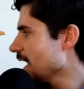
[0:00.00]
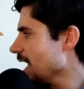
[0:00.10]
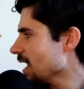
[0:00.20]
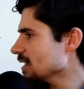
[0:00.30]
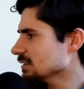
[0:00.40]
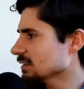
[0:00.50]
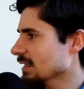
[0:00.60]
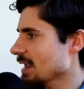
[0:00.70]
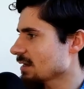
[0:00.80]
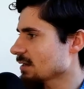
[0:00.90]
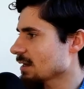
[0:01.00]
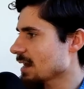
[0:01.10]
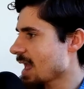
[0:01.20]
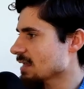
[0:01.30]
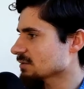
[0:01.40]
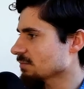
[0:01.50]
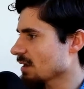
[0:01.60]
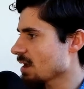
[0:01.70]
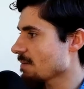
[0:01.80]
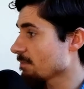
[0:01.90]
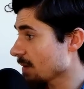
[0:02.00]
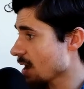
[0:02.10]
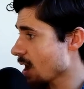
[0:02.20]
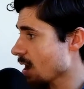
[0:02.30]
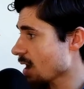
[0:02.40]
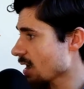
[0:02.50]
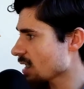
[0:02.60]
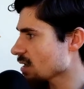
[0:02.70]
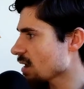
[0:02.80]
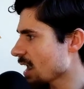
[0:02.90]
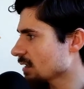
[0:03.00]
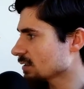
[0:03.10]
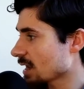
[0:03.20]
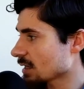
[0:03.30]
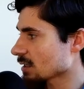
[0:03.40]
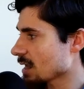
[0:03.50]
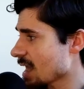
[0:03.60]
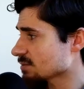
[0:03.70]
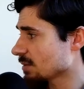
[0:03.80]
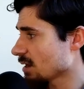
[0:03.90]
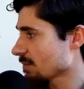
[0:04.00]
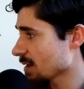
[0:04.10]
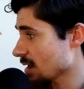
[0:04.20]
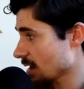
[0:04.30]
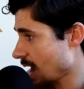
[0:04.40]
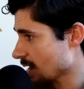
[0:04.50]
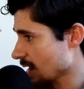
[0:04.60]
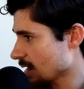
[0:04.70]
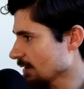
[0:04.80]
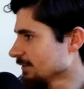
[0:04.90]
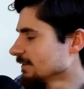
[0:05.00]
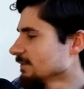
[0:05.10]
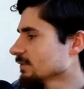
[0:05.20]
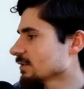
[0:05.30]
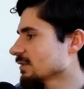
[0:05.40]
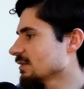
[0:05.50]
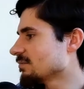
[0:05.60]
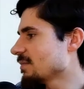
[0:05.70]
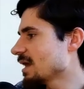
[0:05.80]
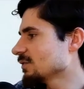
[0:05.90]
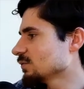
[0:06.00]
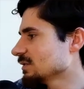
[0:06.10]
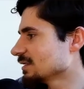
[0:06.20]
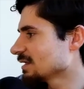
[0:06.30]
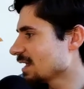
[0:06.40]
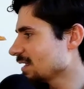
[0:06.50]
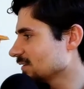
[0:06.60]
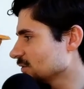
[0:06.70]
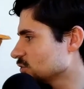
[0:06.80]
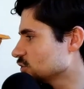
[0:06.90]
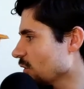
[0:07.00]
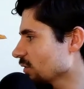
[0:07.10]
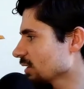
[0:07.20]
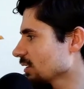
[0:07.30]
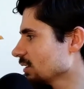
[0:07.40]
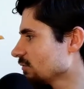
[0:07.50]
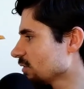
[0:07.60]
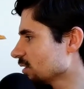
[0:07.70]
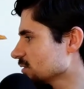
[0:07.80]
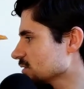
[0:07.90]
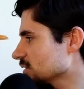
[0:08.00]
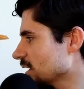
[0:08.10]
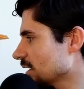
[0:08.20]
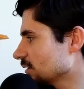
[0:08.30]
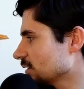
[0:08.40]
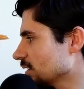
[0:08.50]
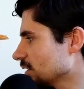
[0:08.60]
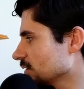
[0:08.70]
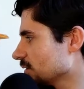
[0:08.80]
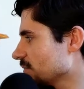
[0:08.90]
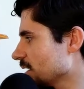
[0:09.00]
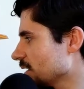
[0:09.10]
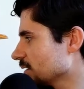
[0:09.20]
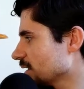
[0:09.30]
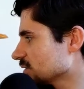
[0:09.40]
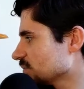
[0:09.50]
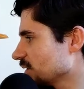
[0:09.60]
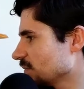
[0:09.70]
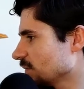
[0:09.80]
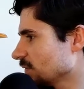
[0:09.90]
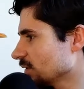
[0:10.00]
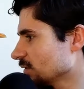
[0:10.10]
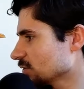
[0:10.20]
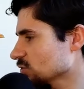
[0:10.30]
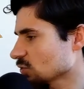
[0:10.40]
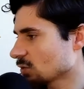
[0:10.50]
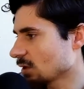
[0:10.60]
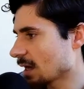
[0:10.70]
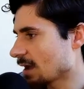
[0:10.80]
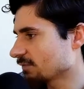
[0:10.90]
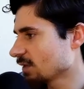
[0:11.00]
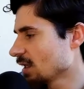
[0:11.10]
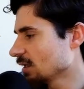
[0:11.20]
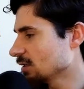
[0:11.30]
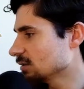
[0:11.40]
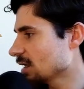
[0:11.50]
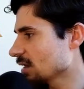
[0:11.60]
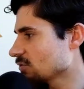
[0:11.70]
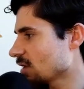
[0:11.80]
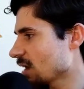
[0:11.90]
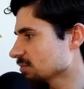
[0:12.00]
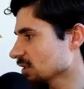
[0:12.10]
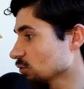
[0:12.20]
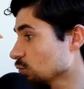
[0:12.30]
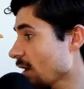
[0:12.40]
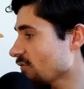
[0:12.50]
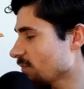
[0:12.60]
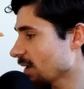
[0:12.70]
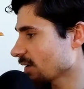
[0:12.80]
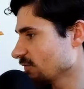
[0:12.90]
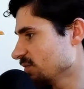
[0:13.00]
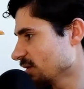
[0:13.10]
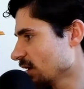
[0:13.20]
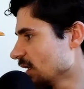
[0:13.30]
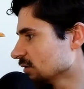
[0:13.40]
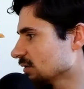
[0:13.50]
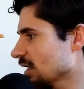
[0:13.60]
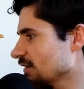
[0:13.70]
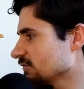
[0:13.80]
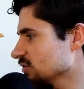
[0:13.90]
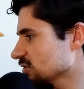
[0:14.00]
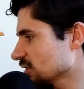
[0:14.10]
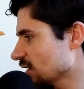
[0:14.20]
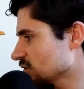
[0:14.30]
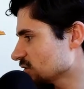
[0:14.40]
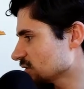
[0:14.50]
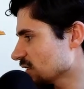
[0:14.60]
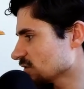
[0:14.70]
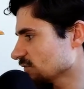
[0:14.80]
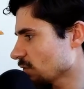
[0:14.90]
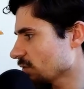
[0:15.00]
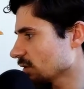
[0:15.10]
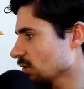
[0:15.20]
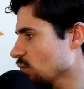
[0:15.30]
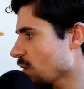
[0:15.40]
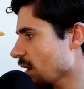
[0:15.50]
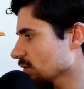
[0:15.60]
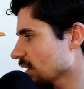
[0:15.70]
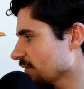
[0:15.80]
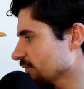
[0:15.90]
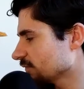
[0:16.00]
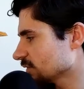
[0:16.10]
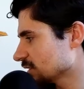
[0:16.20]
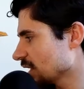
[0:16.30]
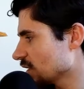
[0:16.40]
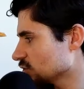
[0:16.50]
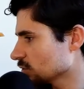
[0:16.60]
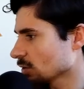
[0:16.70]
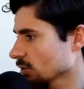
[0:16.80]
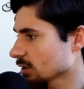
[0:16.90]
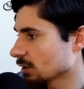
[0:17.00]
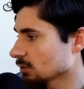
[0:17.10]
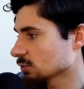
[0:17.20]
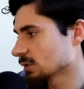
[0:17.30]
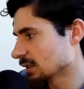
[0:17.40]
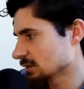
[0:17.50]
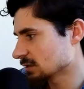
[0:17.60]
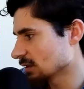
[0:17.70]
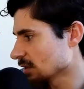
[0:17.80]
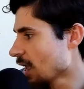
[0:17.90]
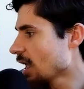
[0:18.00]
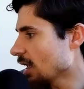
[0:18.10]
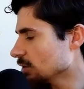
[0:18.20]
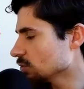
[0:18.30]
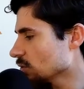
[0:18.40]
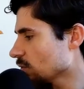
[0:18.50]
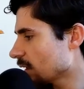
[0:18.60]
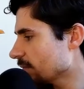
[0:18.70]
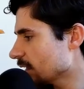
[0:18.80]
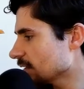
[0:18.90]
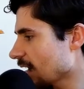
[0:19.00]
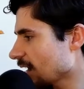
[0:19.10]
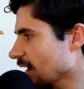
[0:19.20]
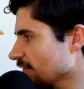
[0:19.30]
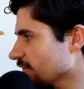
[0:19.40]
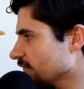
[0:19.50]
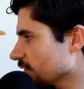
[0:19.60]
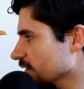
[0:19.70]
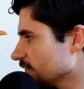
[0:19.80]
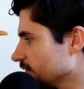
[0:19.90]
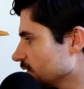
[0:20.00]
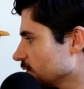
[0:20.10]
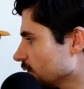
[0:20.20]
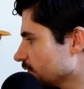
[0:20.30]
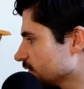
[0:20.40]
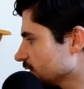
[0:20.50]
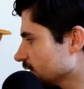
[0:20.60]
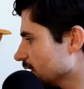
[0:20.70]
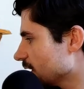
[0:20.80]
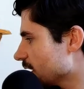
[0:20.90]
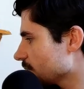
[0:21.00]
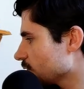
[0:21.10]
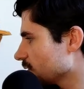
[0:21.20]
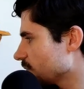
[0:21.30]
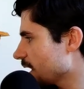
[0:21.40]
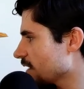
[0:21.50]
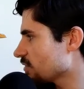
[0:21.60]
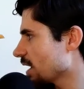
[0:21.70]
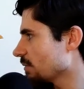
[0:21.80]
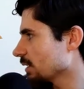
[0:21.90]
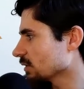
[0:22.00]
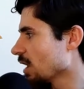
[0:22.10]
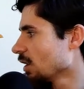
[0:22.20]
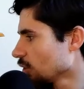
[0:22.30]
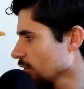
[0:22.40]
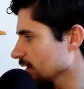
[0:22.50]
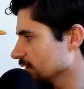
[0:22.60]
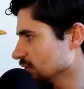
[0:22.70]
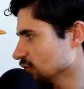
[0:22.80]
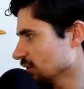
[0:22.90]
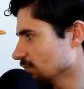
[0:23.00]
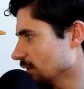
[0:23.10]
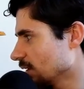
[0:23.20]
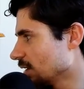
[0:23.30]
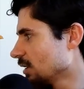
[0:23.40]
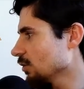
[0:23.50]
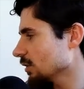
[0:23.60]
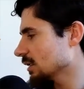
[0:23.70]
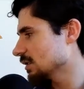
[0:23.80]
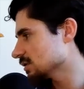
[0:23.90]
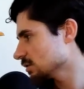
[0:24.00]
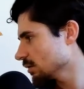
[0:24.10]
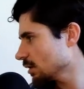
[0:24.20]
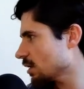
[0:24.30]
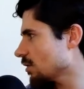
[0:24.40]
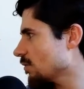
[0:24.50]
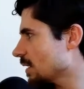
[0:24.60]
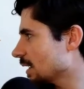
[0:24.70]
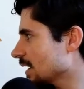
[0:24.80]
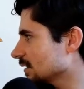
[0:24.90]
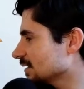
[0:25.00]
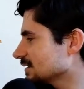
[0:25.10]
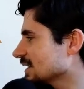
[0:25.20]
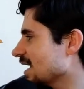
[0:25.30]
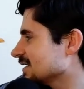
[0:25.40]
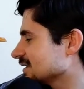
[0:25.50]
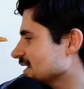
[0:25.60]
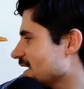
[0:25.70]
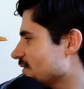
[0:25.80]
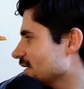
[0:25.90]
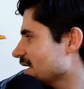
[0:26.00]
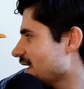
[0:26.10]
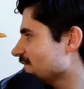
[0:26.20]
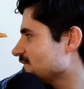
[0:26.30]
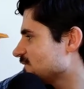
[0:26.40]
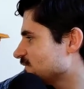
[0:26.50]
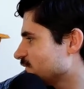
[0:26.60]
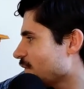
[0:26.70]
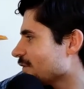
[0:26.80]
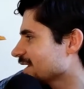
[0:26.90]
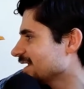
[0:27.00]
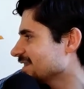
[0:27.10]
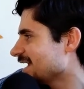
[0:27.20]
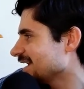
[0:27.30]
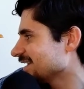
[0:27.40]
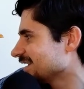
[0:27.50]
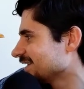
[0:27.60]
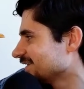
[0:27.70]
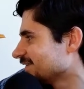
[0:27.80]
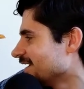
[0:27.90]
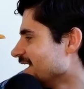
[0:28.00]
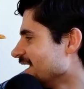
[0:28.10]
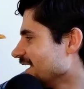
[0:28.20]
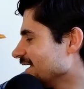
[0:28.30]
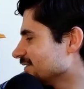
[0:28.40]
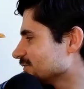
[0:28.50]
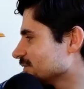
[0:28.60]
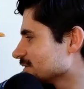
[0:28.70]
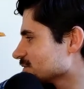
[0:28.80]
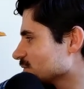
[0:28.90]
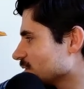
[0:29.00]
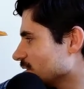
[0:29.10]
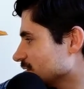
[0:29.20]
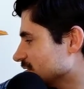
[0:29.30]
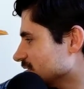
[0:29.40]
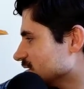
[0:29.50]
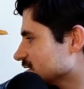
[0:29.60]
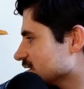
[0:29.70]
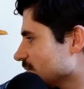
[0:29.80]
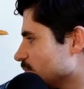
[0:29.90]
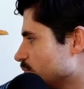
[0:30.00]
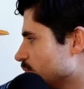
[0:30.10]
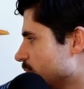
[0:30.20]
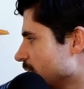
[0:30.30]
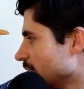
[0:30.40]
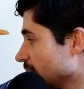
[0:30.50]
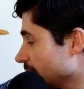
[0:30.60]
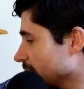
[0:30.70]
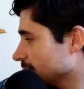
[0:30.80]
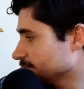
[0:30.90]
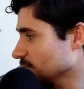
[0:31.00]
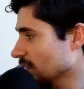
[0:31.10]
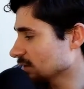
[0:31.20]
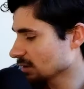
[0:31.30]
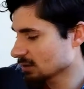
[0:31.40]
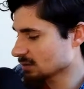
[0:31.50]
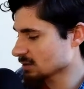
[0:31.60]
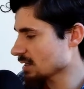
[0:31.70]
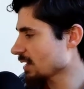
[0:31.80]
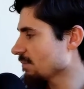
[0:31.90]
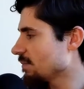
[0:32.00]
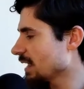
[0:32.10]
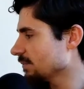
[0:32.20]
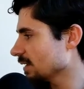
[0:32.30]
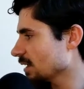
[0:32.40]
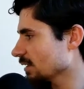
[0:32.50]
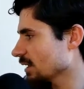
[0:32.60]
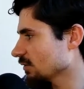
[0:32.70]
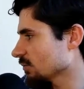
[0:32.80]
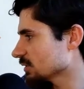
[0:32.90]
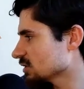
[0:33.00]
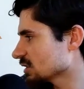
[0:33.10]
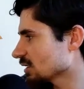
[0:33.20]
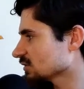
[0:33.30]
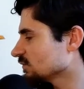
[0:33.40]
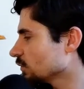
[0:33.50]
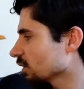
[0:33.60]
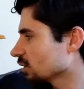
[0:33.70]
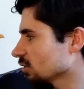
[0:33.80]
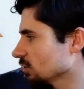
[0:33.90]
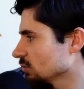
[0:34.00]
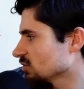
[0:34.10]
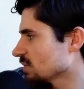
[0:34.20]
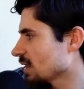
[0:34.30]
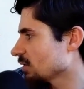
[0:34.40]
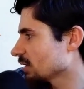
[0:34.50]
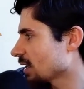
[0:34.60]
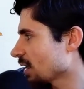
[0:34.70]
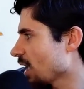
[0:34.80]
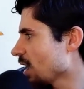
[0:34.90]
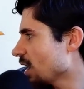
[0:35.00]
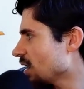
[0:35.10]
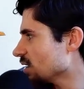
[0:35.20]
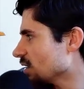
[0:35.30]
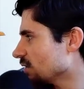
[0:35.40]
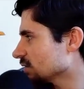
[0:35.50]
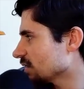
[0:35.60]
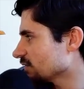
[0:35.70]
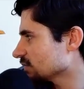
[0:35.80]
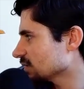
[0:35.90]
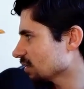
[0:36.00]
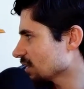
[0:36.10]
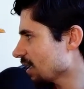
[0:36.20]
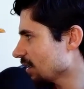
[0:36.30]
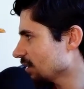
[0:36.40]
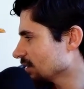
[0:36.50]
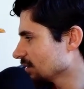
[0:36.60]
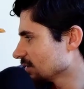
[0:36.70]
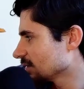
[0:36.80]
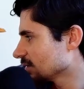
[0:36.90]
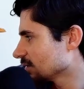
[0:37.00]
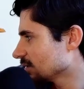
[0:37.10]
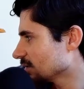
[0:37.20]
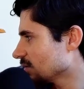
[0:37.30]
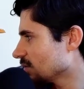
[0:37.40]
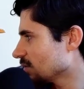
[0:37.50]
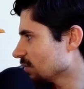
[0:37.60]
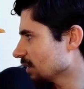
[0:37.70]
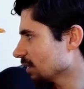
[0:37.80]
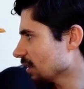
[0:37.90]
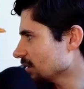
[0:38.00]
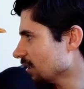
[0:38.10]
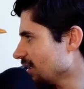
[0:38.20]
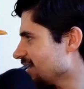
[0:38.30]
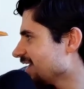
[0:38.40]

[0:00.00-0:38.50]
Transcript: Is he taking the last bit of beer? You ain't taking the last bit of beer, are you? The man with the gator jokingly runs at the other man as people in the store laugh. He then grabs a 12-pack of beer. The television station says Florida Wildlife Investigation are looking into the incident. And you know what, mate? I have a fucking video over here and I'm gonna play it right about now. Look at this shit, bro. Look at this. Oh my god, this guy is carrying a fucking alligator into the store. This is like, I think this is like a baby alligator, but this thing is fucking huge, man. Looking at it. Oh, y'all never seen a gator? Oh my god, yeah.